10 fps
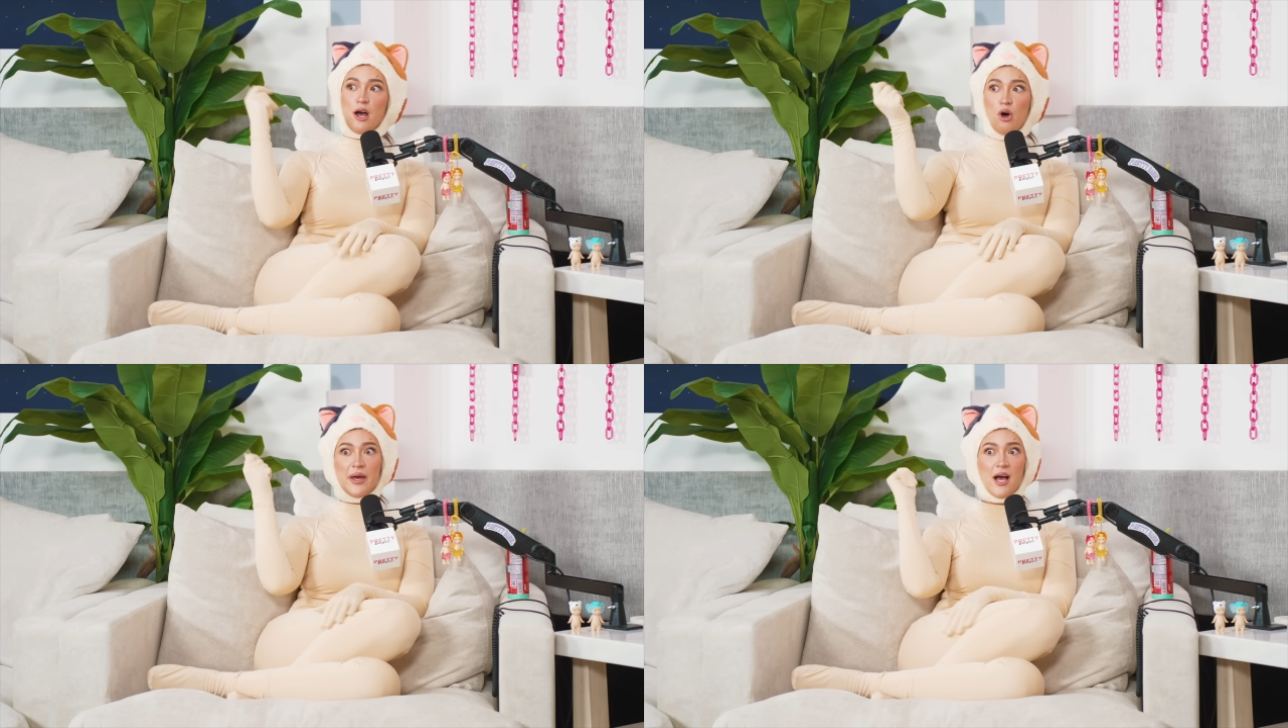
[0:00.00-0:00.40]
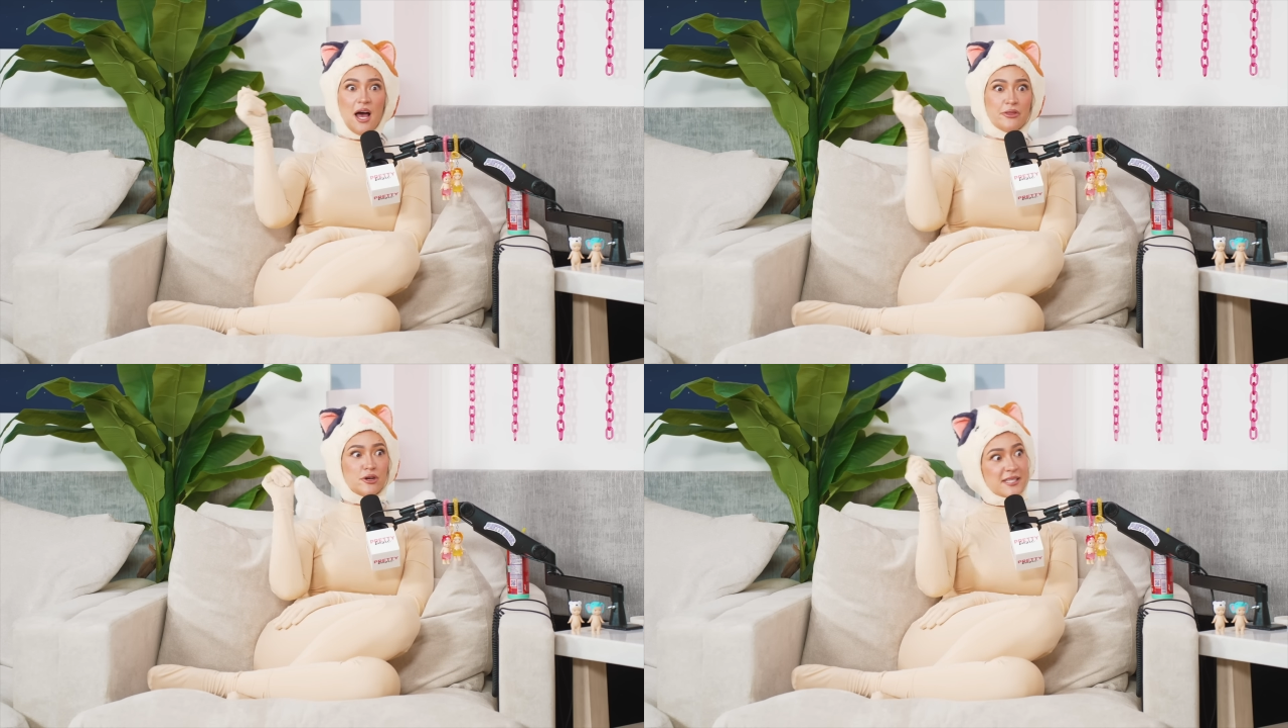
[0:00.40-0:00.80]
oh my
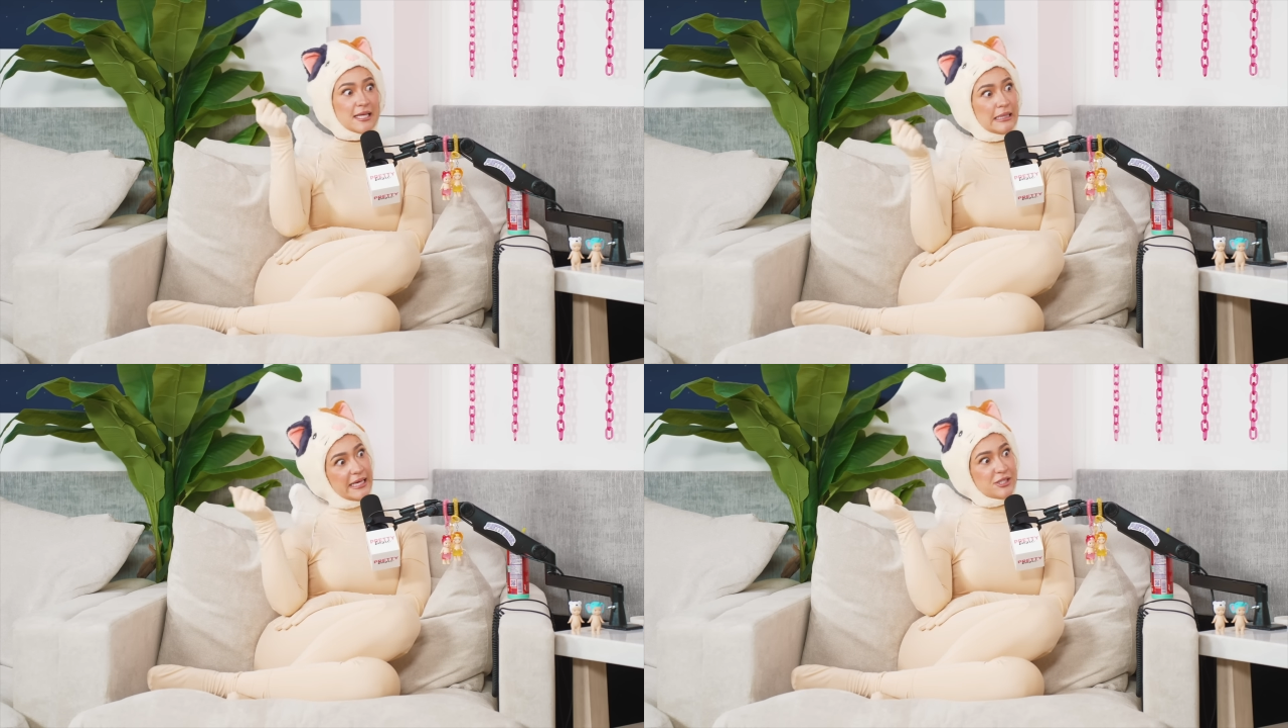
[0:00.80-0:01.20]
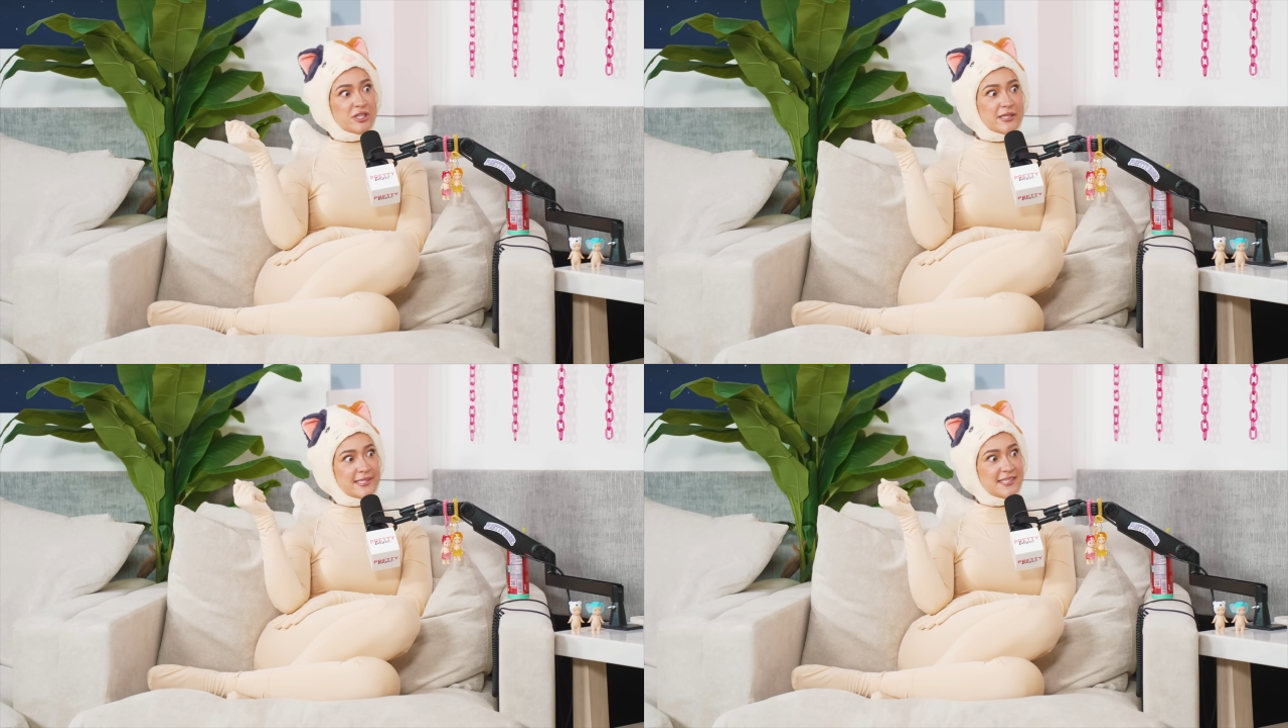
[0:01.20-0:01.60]
God, there's a glitch in
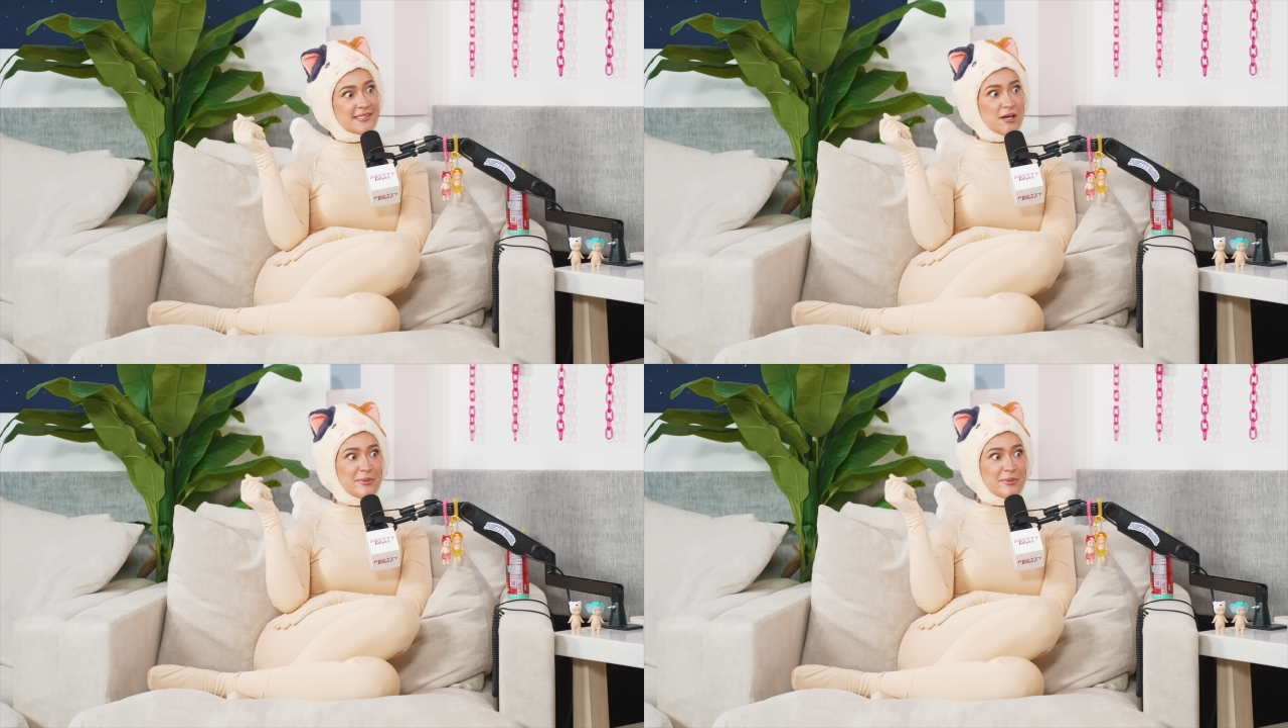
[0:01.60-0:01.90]
the system.